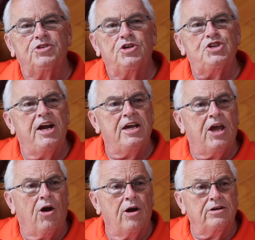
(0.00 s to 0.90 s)
Shady
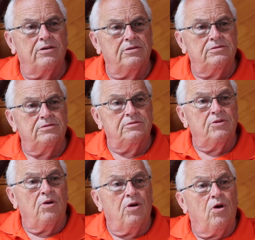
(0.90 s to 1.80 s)
Character
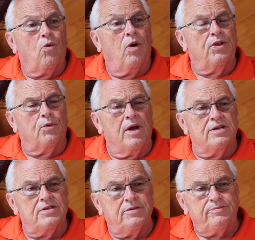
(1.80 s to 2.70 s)
won the
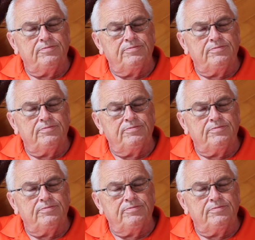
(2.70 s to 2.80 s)
race,